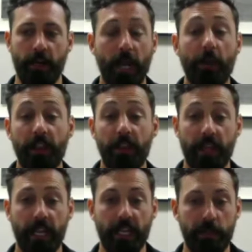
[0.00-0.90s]
healthy
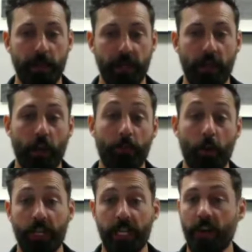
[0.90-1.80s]
things, but they are
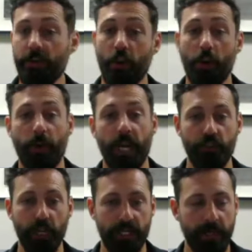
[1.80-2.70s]
broken down as
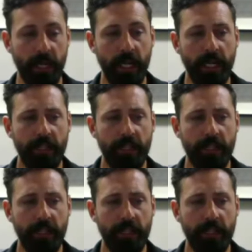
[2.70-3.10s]
carbohydrates.